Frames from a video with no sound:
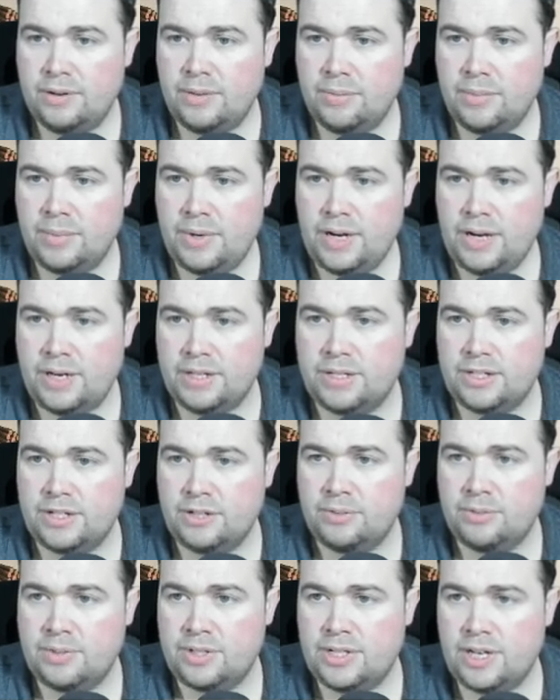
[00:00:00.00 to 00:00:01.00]
planks, and I'm
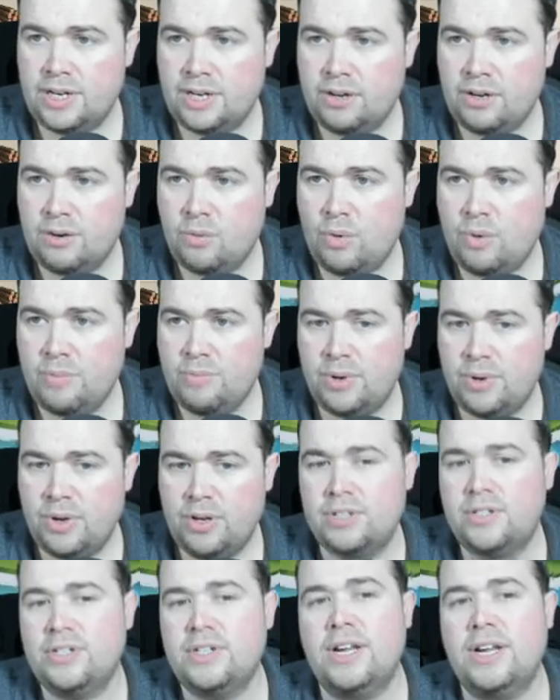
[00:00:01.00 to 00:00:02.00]
going to take one
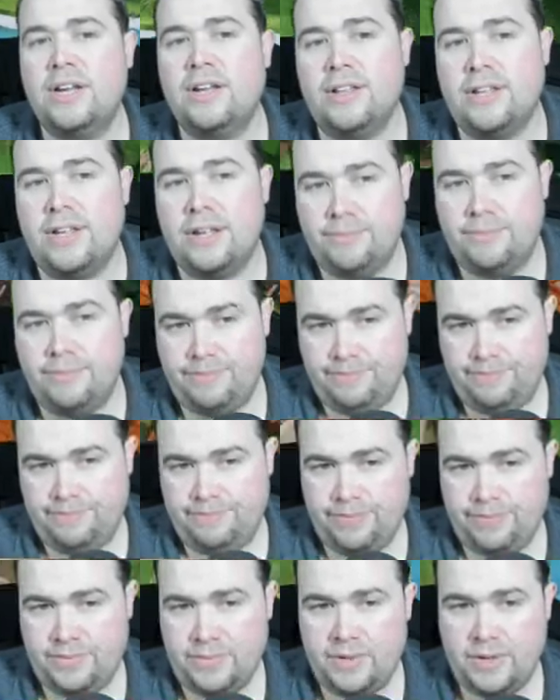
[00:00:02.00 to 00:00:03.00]
person out of that.
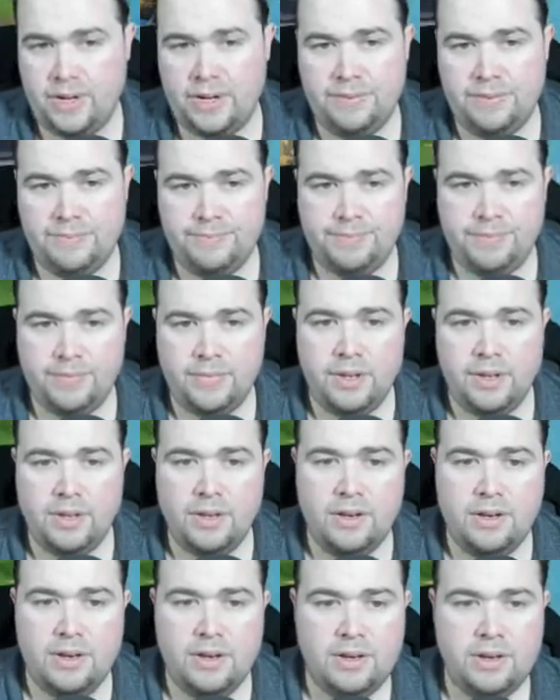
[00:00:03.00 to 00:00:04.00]
Okay,
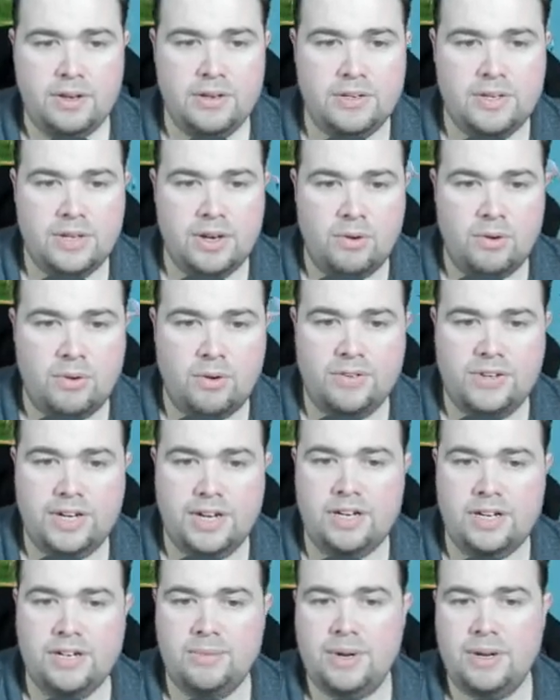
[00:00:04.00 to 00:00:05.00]
so I've
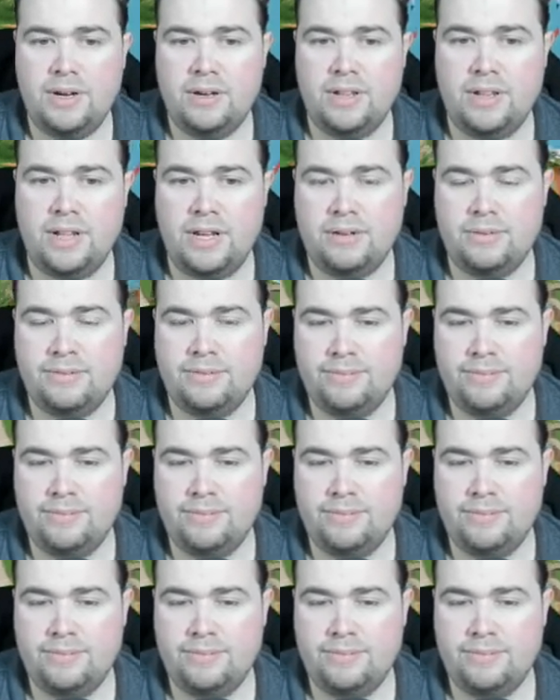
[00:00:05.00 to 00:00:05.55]
taken them out of that.